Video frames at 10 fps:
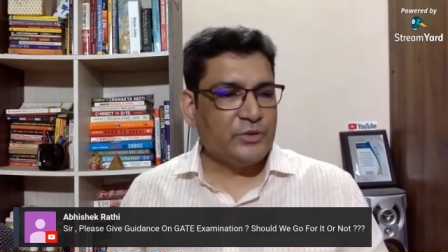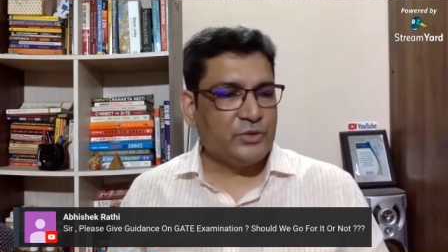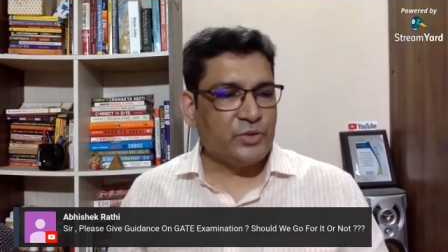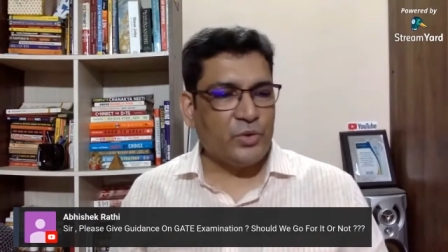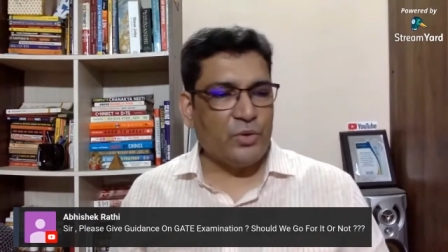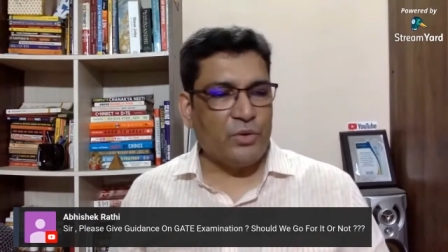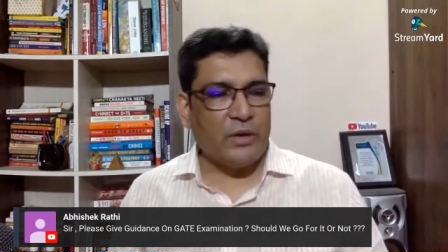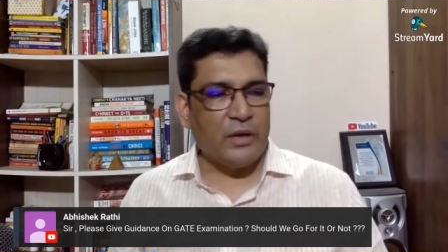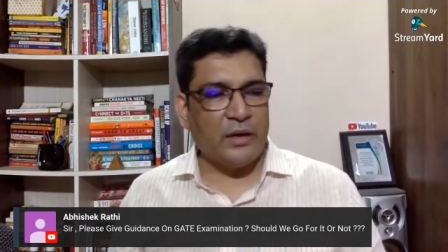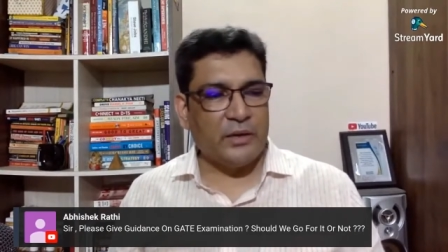
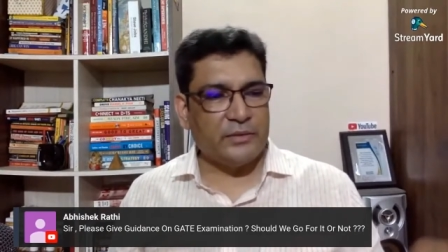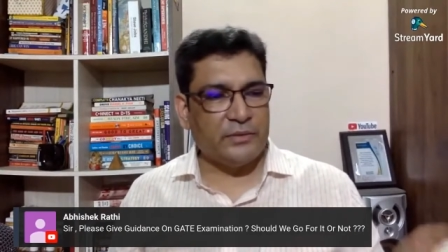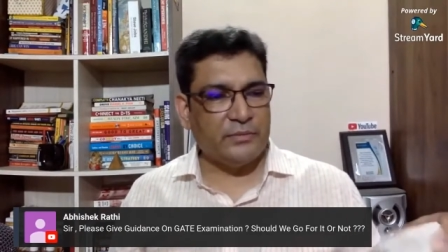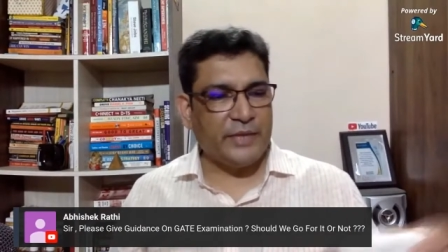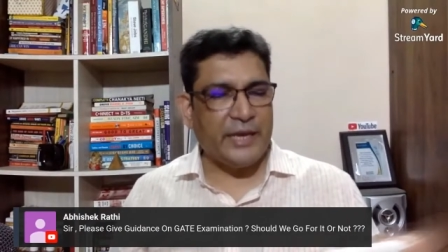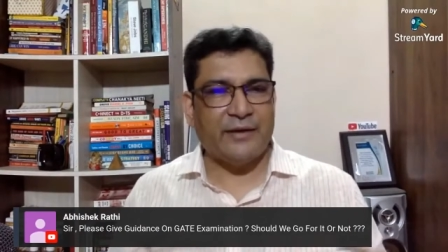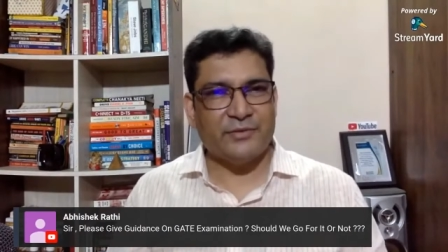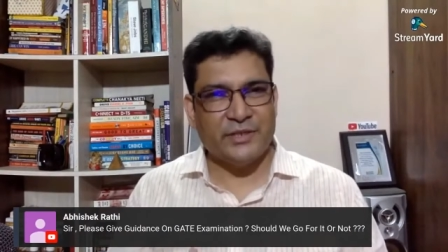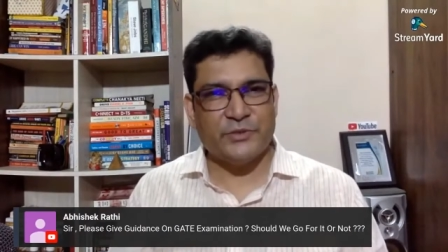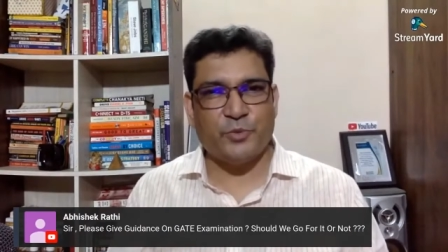So they
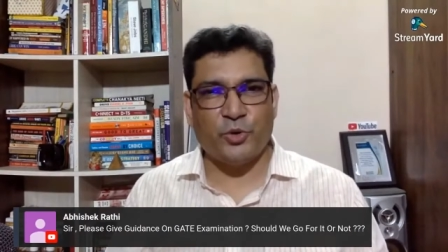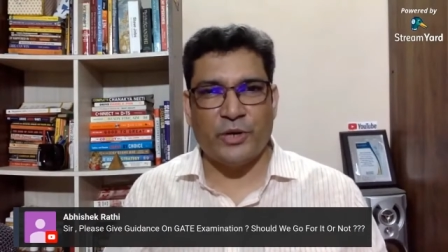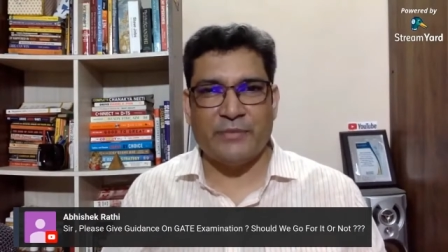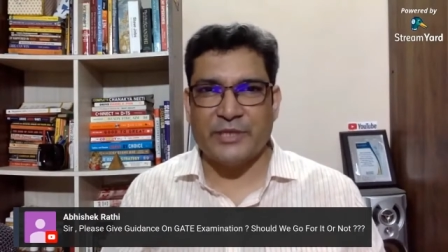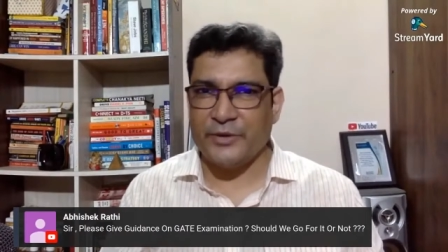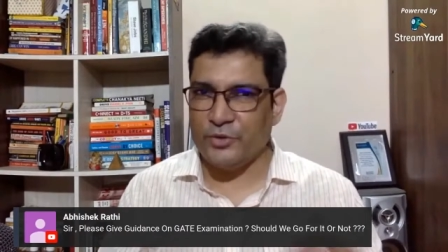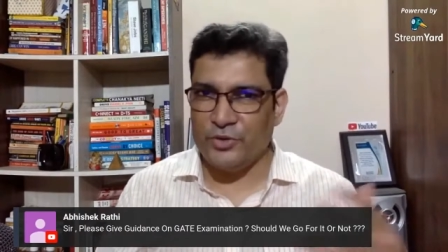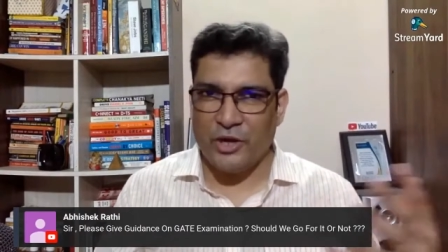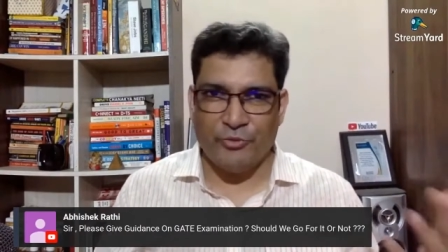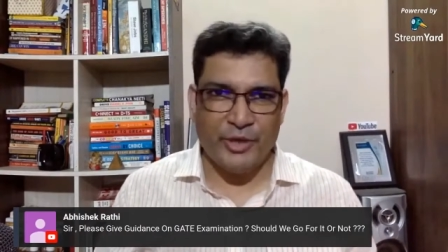have such programs. I don't
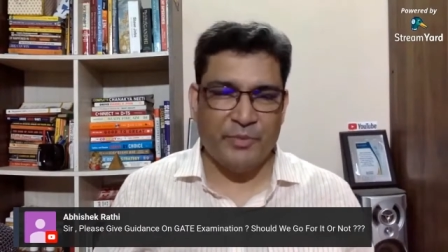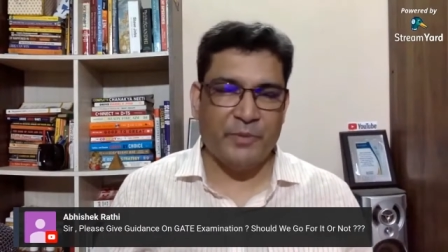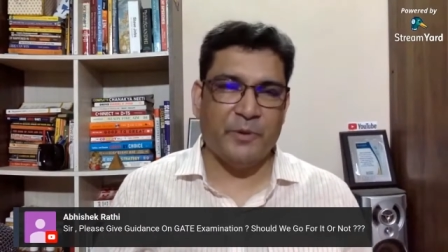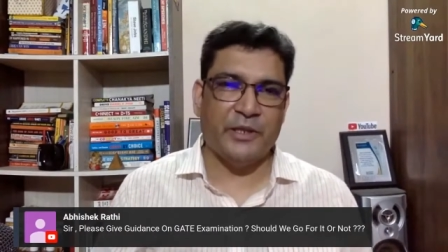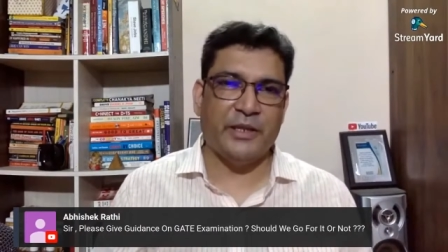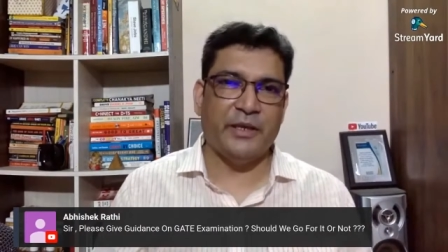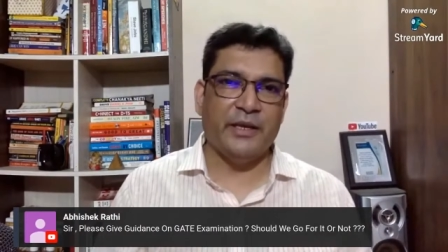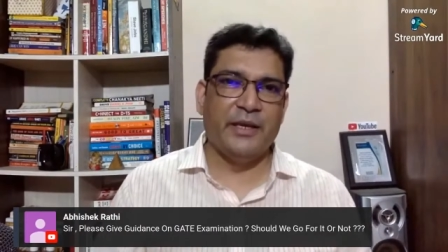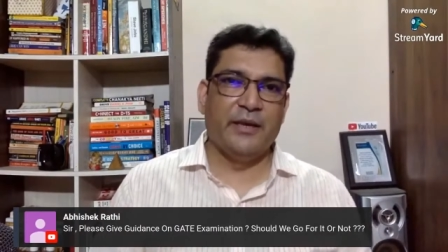know how many people they